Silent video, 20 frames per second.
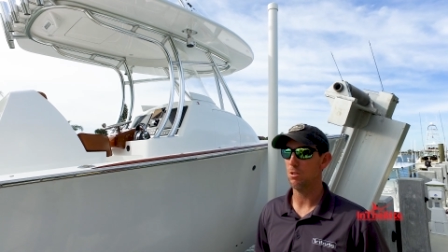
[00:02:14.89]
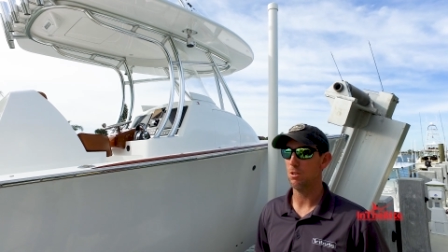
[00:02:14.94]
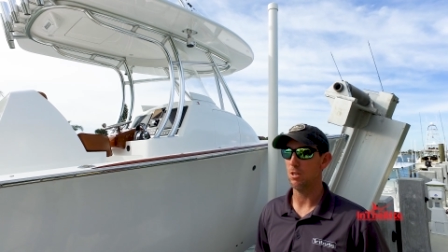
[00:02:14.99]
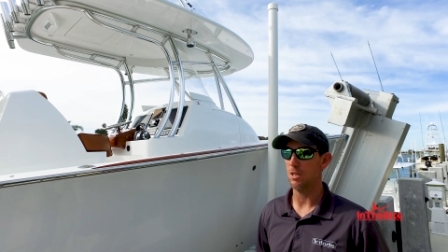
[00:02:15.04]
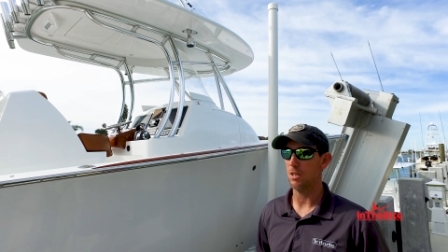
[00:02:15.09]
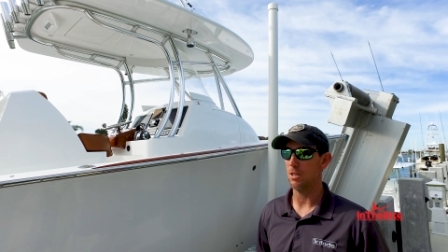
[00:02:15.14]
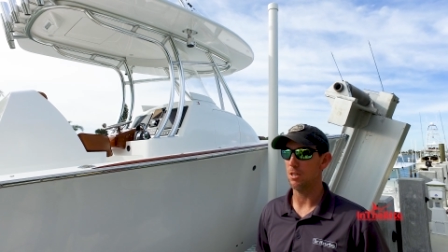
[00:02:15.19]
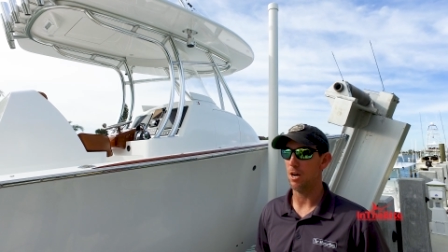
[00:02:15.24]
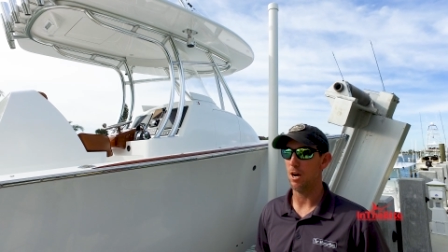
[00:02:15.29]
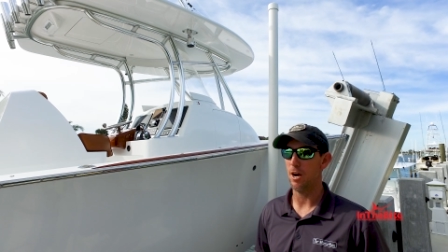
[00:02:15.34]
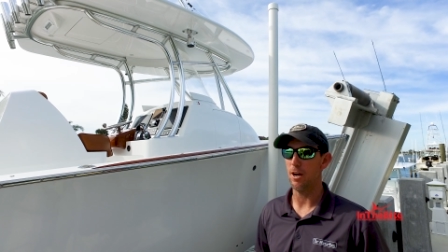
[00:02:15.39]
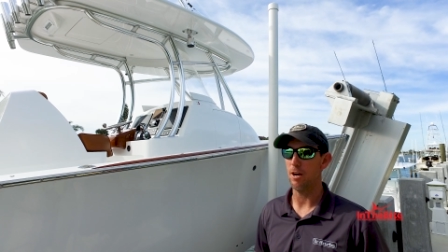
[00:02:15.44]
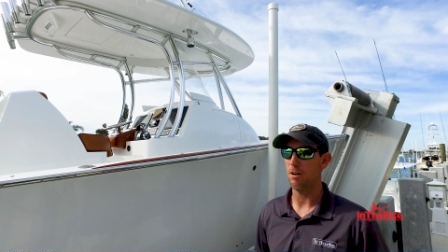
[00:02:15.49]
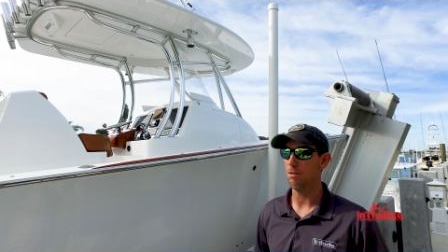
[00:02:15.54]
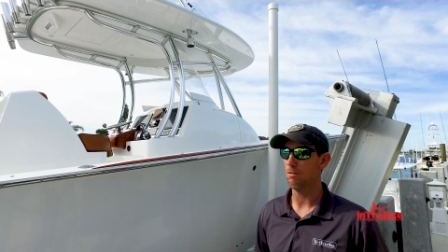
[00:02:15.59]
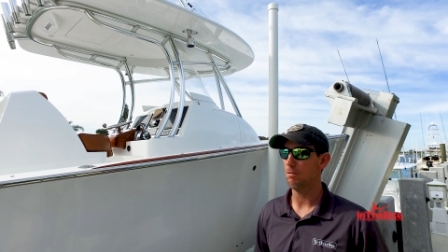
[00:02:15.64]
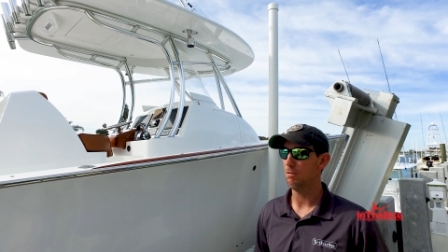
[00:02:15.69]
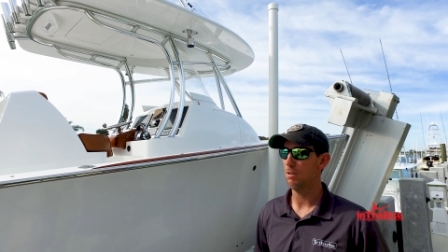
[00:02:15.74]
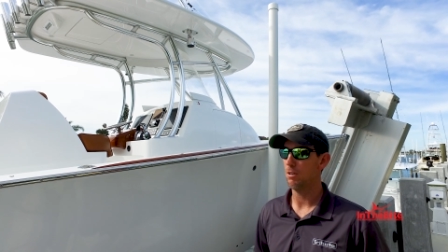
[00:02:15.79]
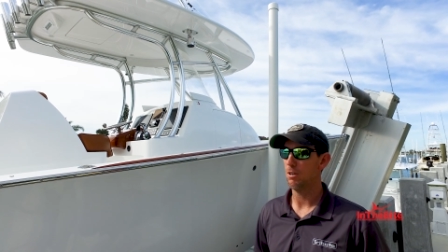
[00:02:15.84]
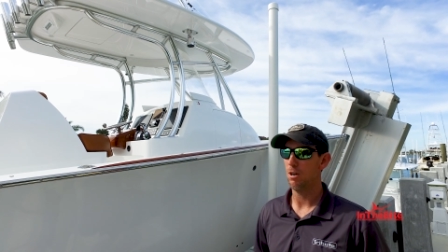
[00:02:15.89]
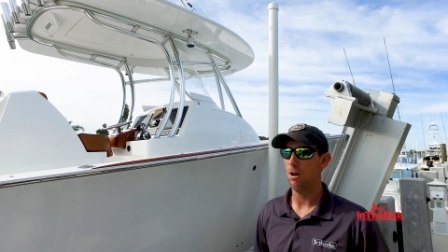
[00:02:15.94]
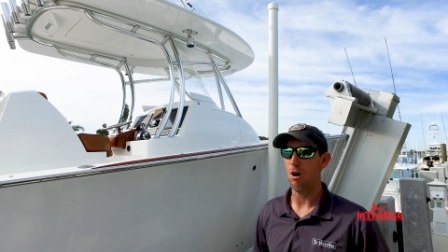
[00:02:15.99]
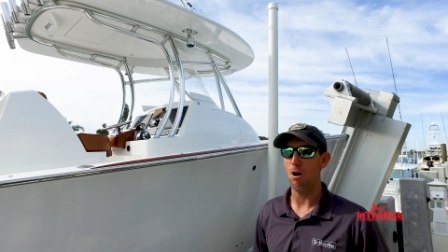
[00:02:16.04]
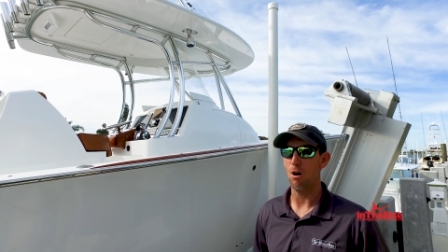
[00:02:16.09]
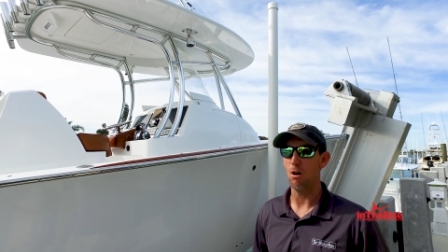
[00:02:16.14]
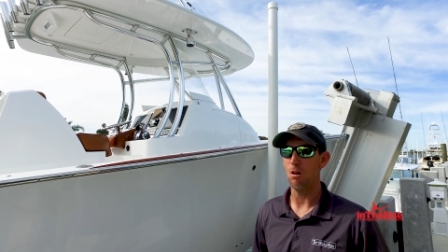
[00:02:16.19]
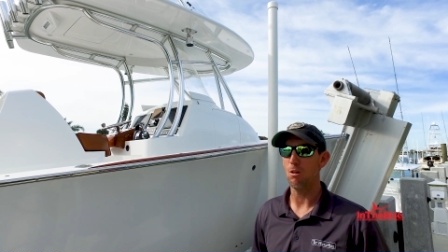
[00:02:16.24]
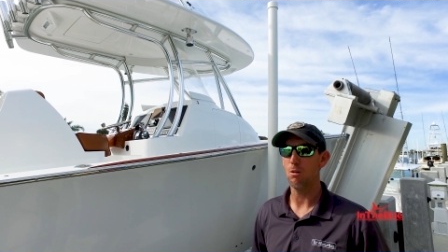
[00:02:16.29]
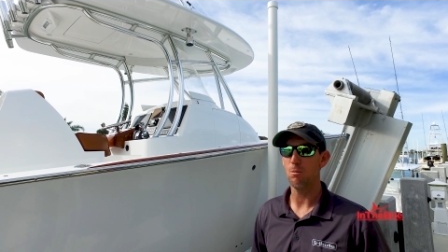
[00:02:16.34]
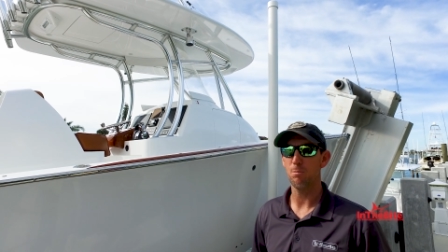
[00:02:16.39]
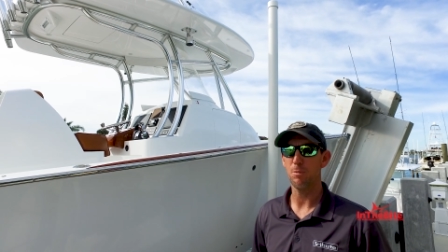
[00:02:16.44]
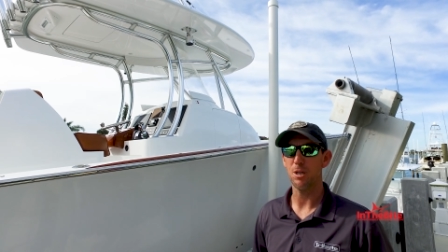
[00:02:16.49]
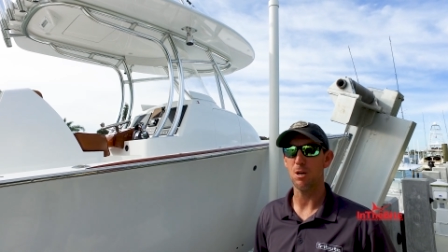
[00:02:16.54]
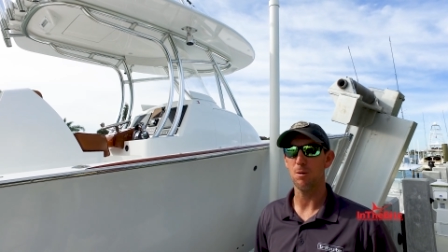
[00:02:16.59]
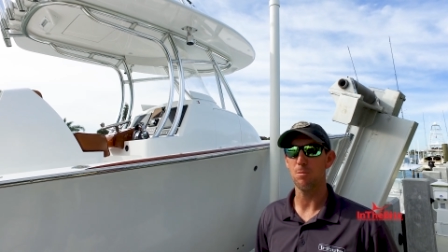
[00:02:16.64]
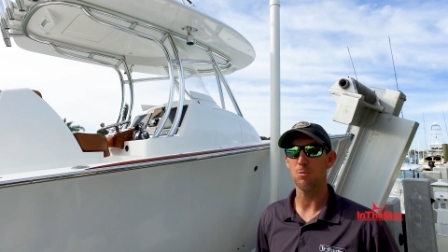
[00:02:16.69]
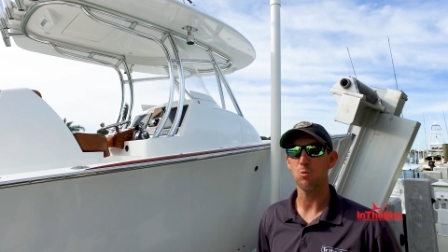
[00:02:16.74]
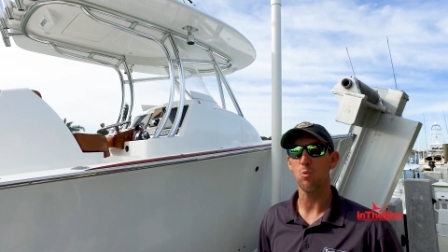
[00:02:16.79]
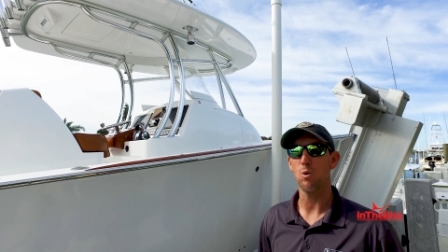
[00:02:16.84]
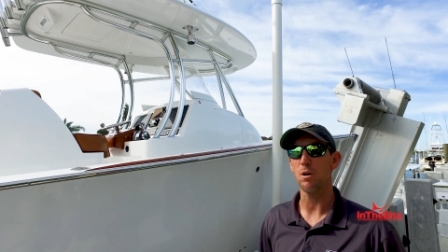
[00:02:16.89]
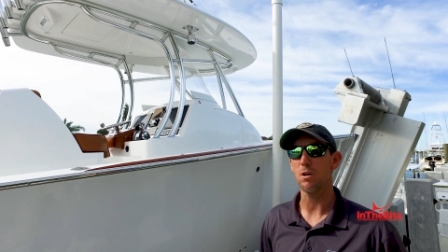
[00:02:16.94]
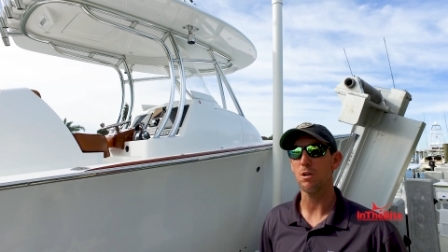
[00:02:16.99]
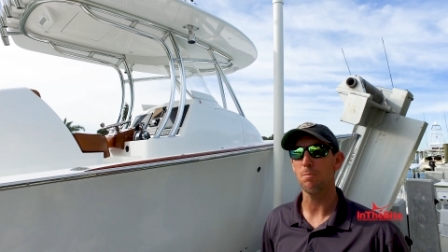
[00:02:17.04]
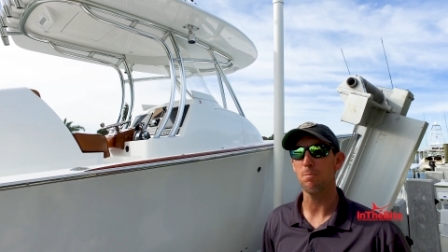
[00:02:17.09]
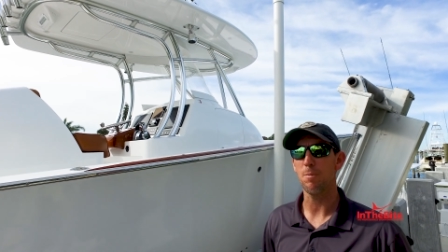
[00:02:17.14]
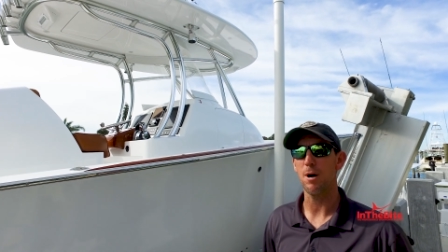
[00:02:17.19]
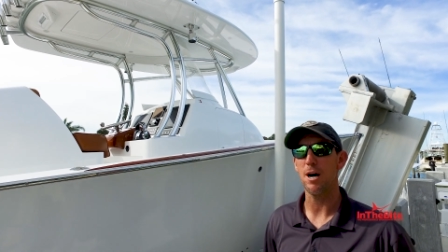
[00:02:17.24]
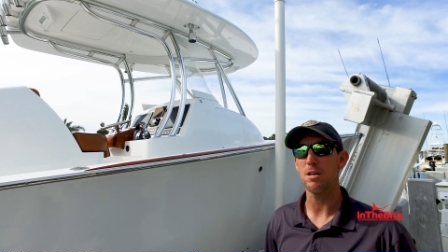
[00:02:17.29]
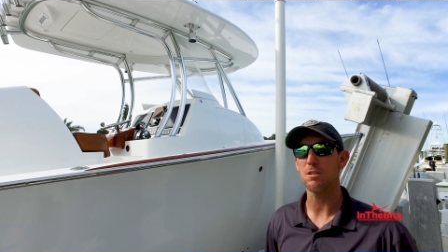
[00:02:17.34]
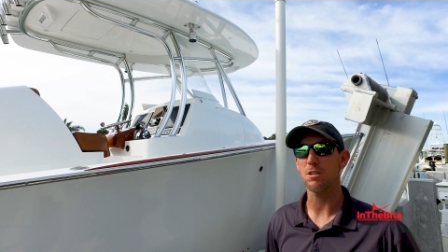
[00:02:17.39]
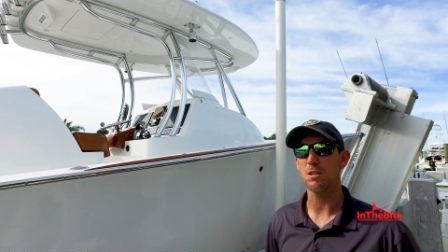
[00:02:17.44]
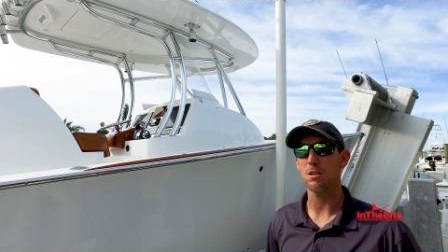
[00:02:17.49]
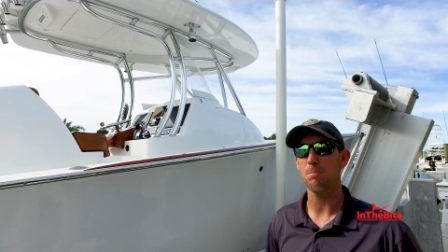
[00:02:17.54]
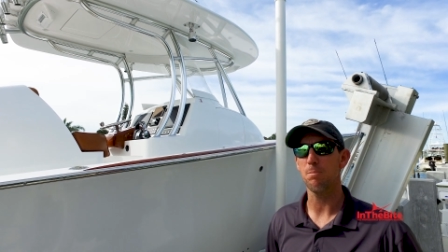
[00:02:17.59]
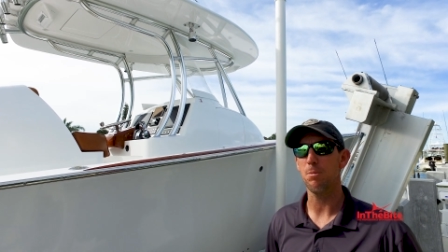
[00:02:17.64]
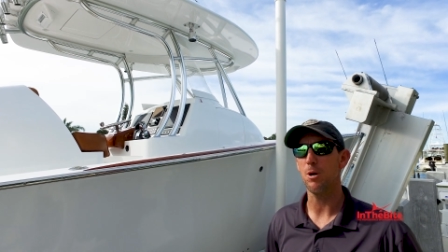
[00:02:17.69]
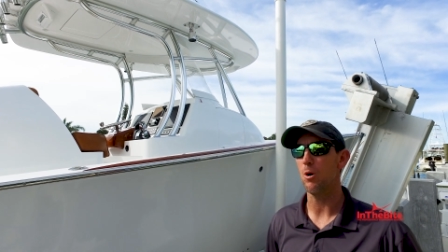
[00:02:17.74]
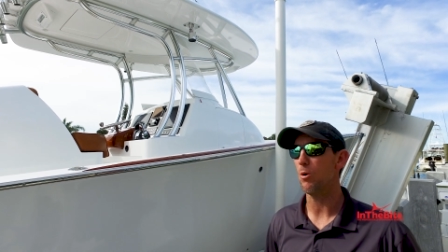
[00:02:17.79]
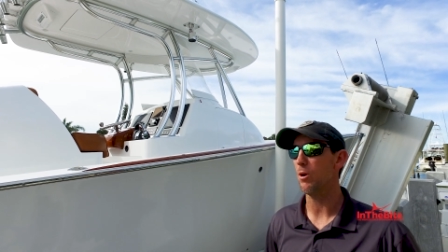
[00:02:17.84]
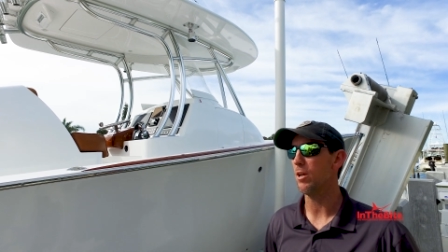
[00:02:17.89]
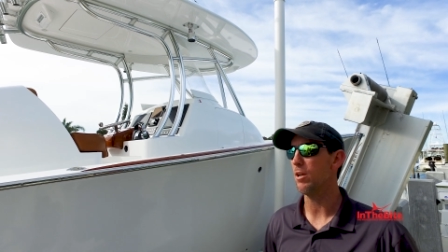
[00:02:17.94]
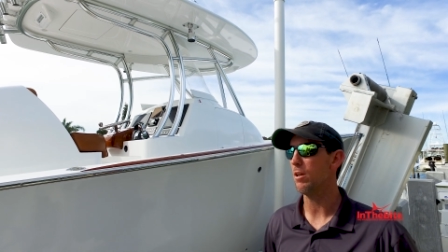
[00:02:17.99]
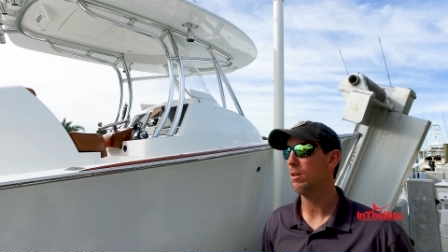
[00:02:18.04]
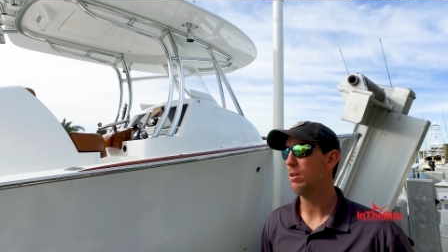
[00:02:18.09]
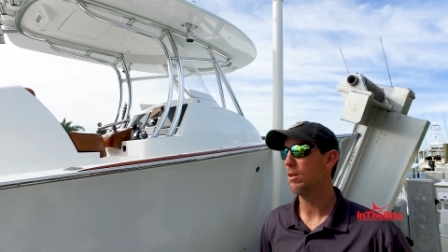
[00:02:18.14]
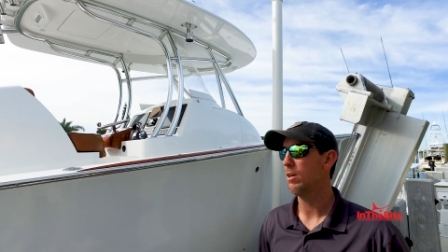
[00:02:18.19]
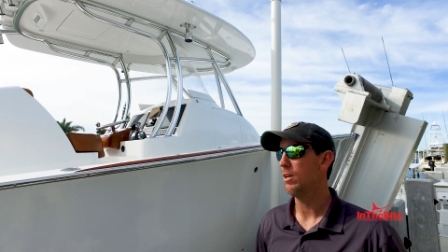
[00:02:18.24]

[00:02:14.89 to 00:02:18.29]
The entire hull becomes one composite component.